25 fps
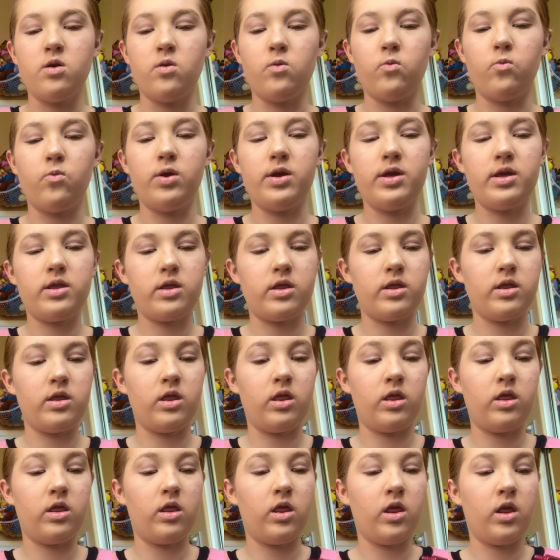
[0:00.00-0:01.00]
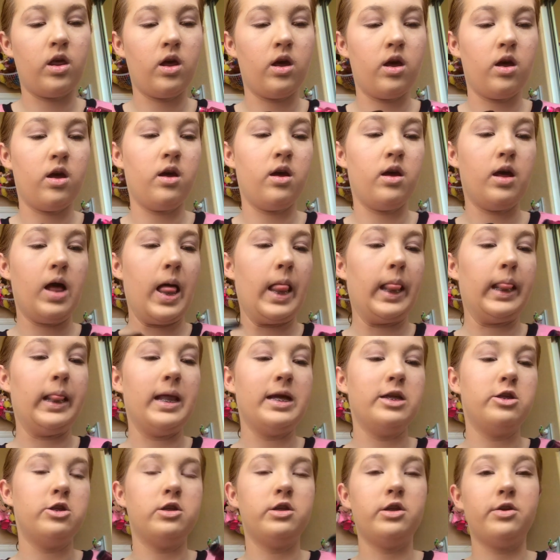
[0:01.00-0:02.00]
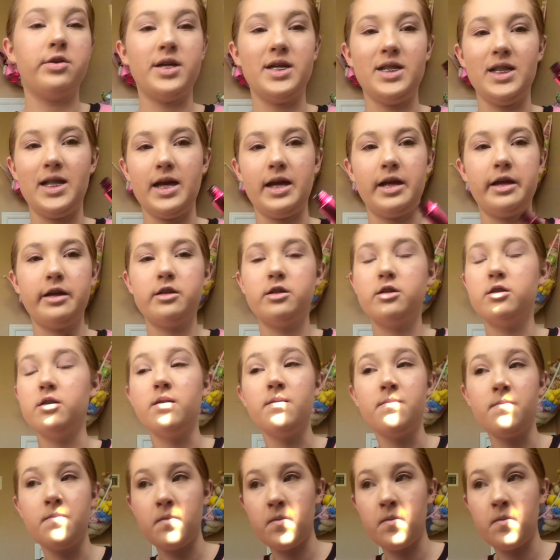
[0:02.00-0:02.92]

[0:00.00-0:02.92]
with the Legendary Lengths.